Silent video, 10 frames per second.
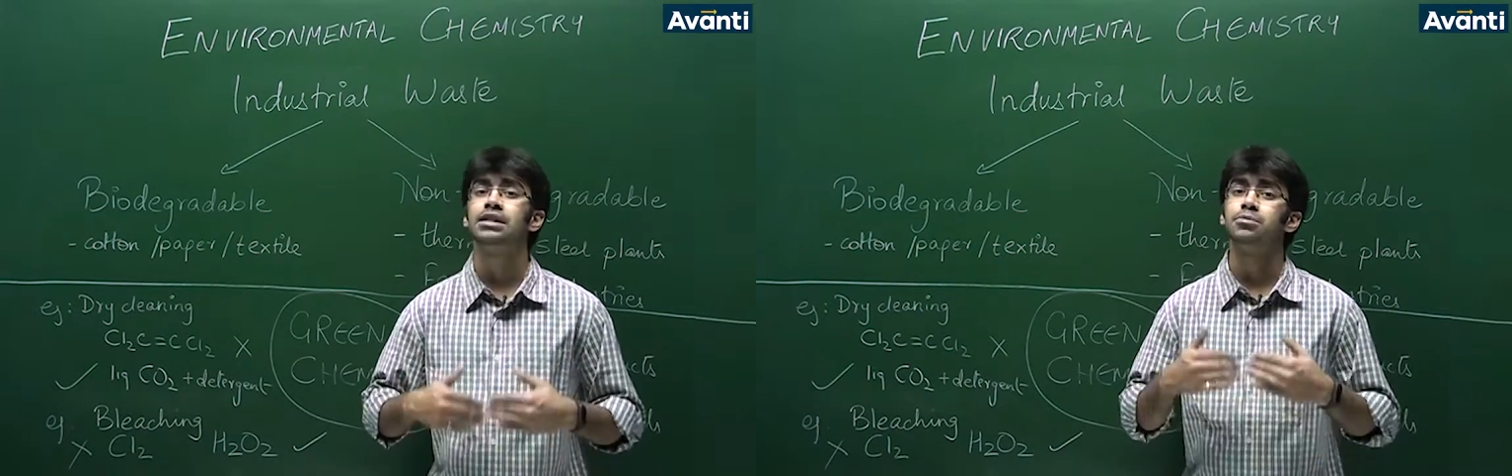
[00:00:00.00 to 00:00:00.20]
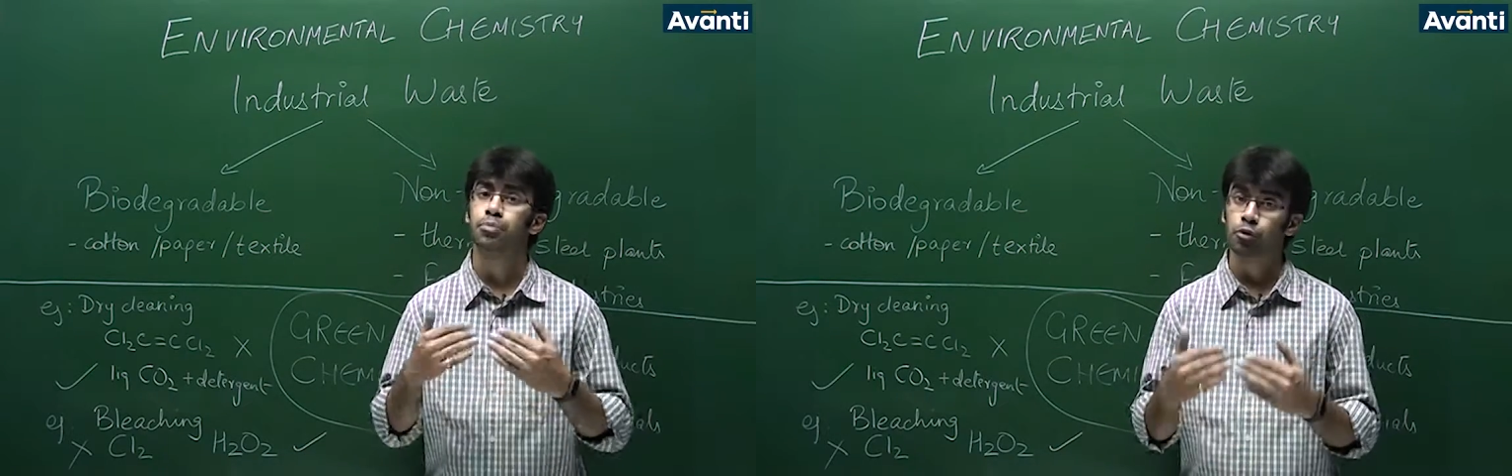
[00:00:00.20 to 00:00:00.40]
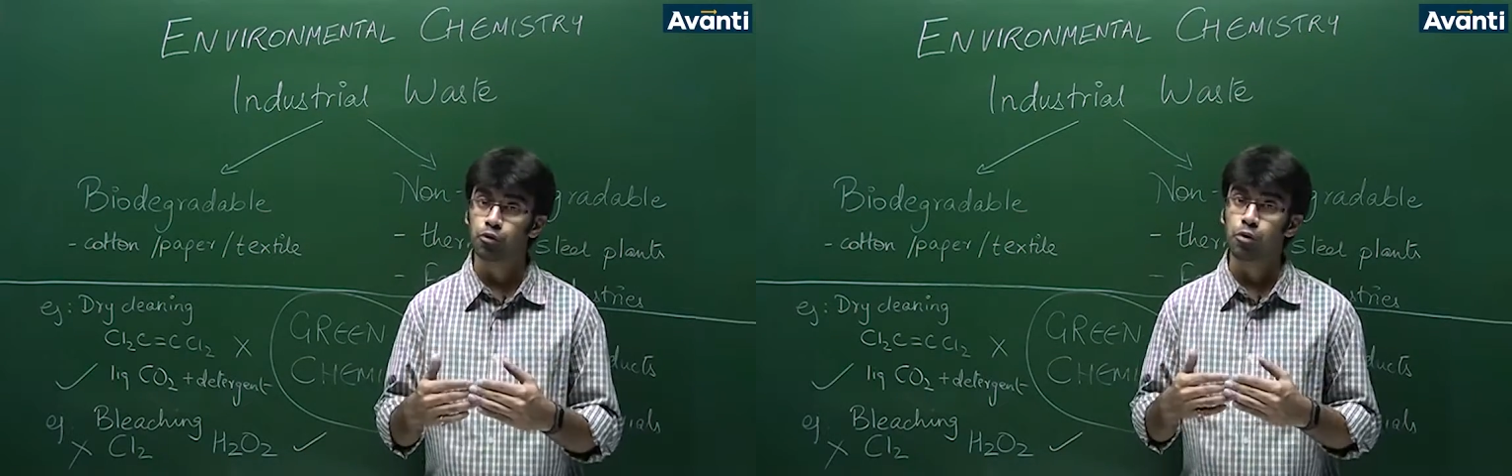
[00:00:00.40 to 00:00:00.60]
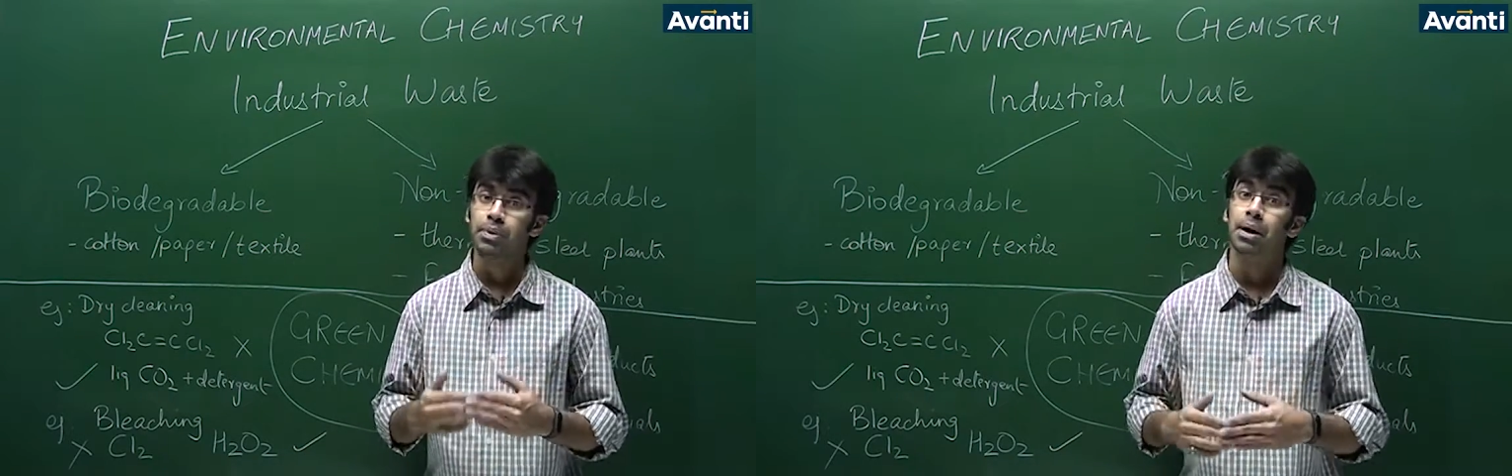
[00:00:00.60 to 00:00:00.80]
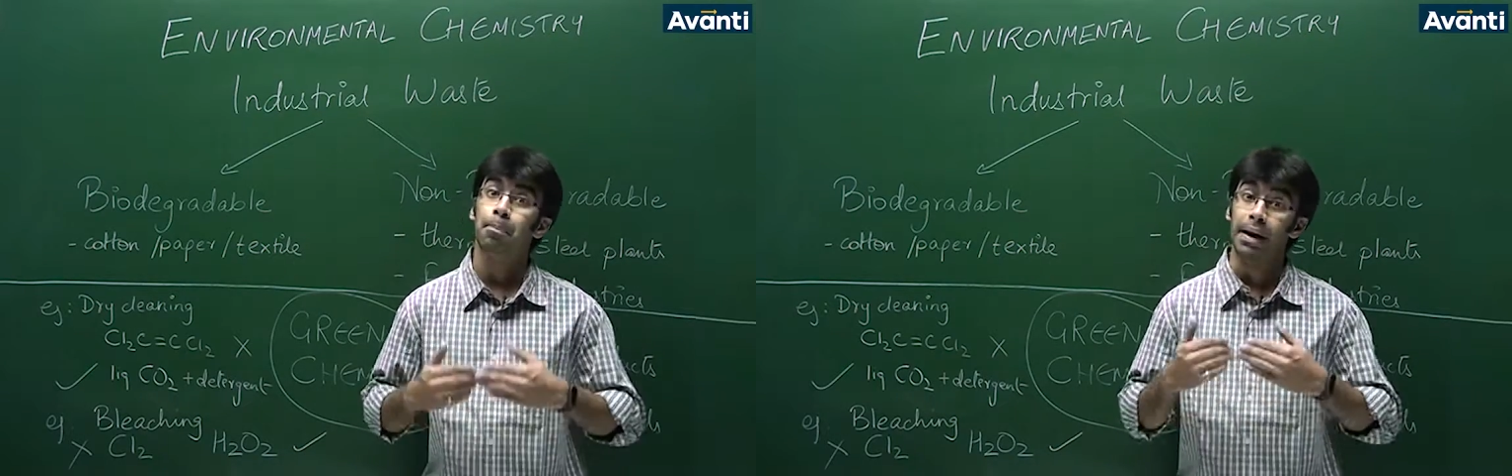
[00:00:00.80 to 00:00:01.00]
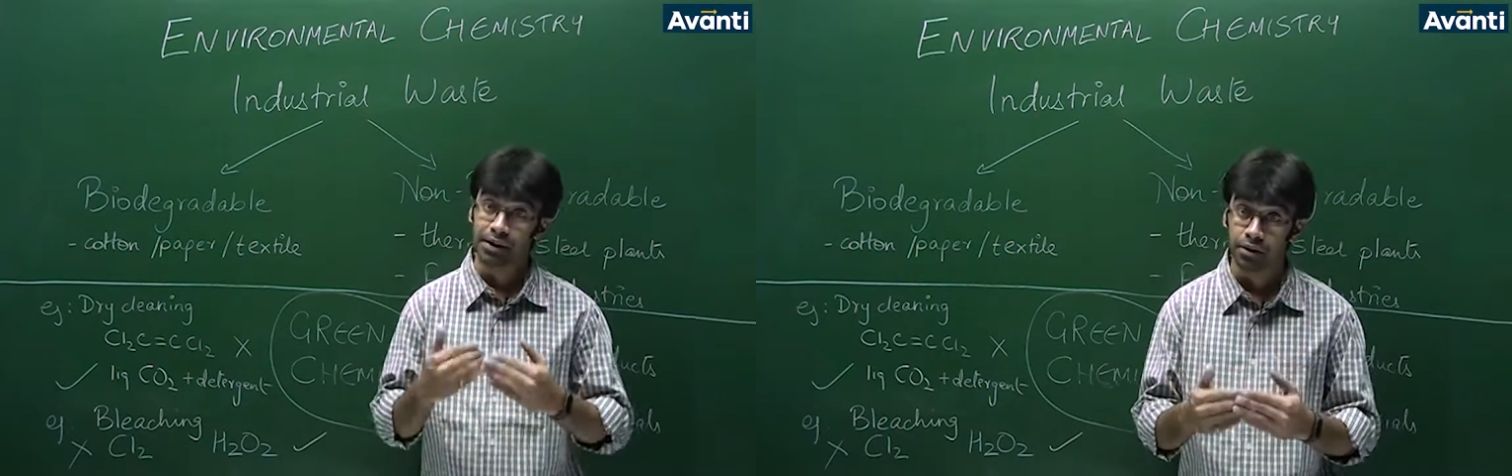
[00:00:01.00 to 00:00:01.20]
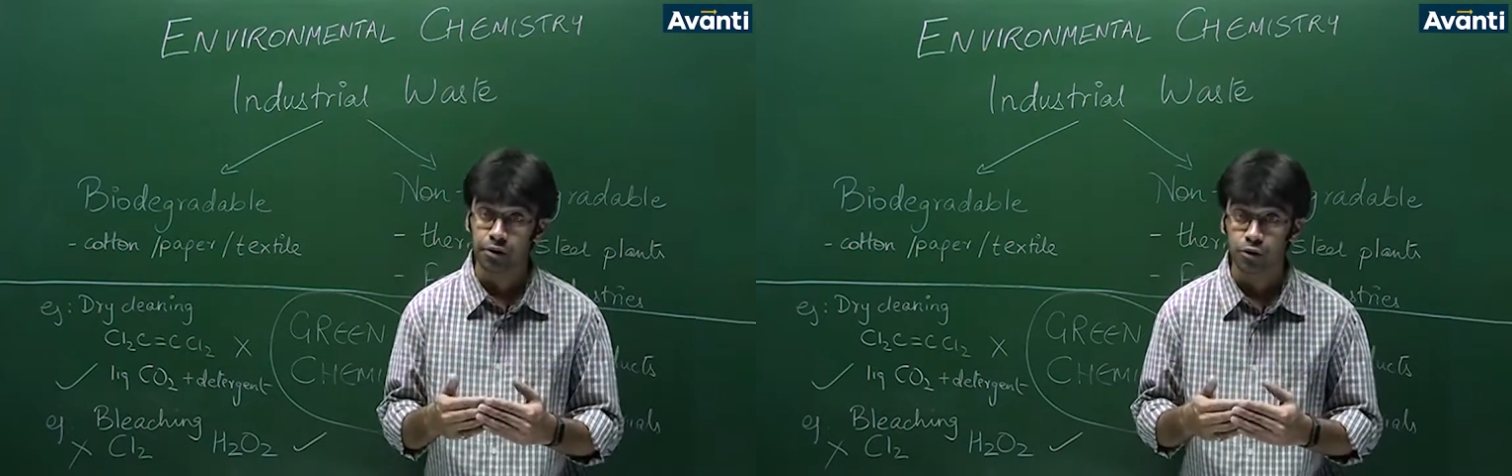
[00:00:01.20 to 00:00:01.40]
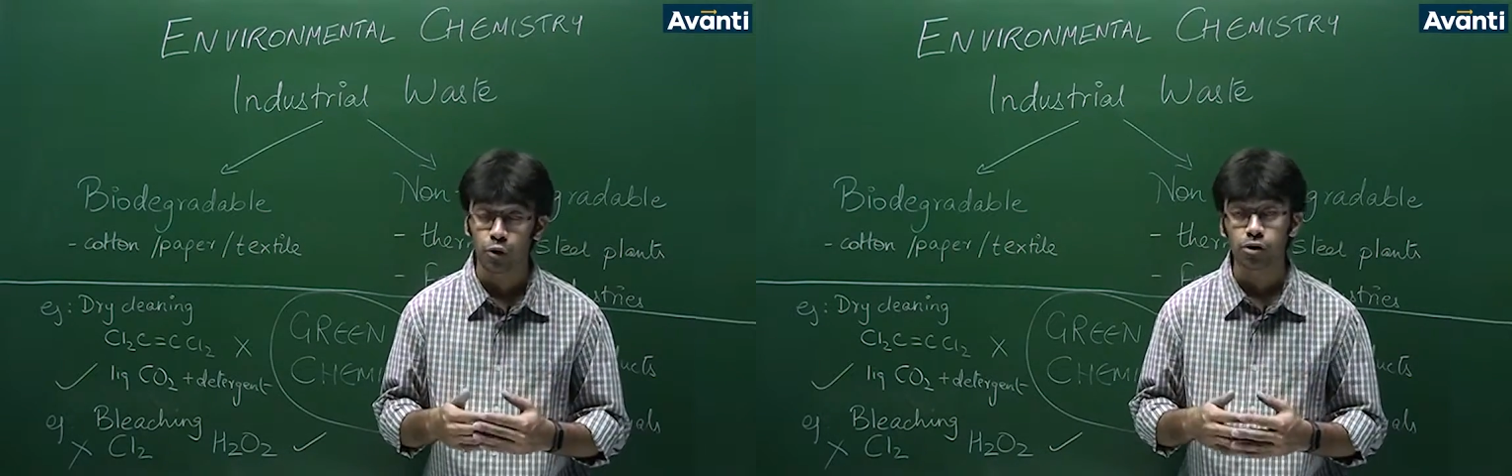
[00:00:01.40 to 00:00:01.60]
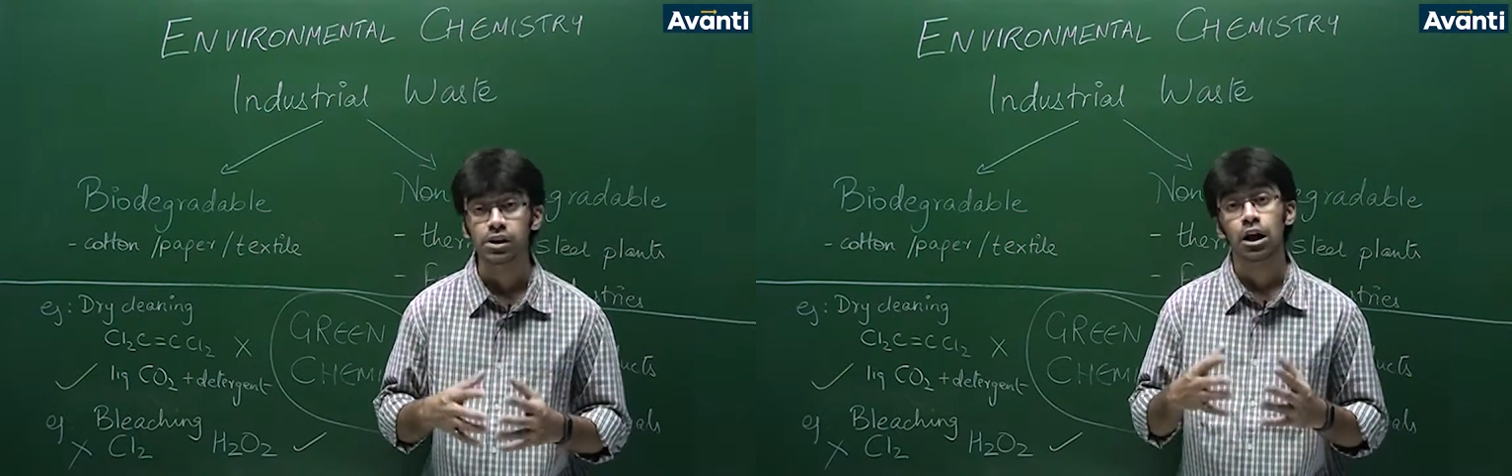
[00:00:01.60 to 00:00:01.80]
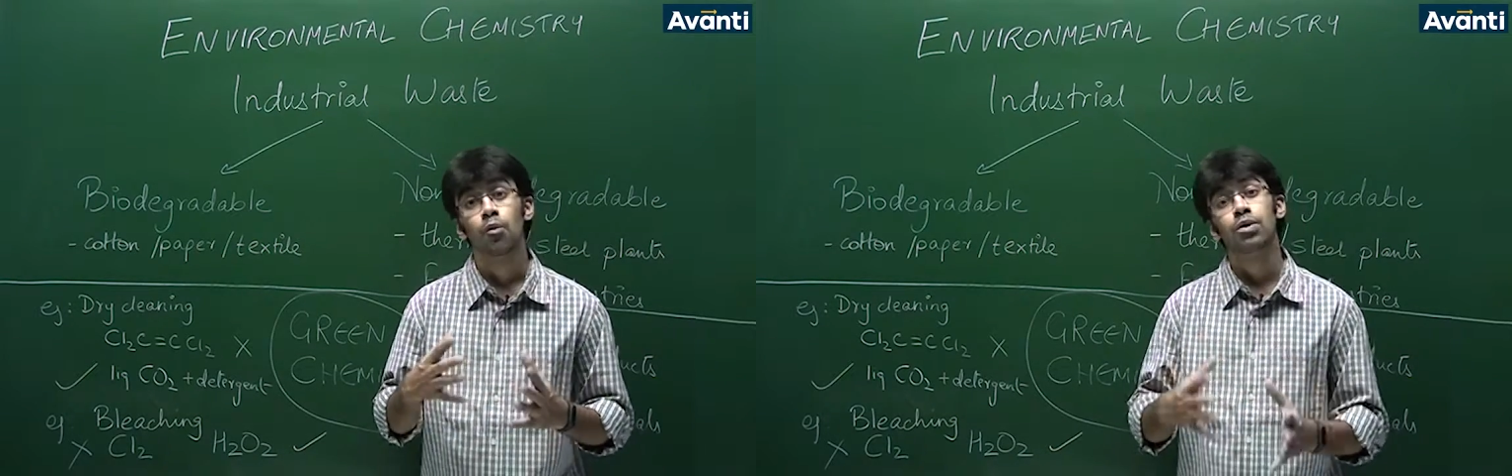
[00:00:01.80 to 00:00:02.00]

has proved to be a better source,